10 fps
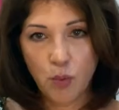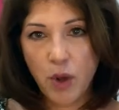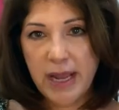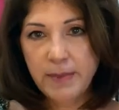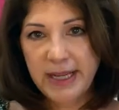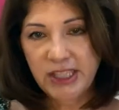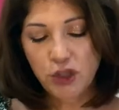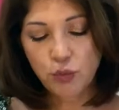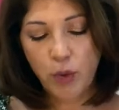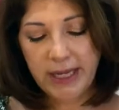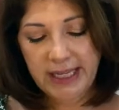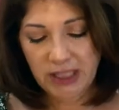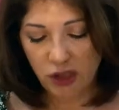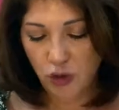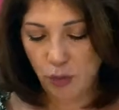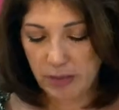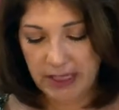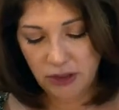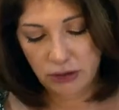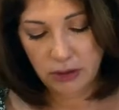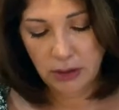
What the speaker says: am I sweating so much?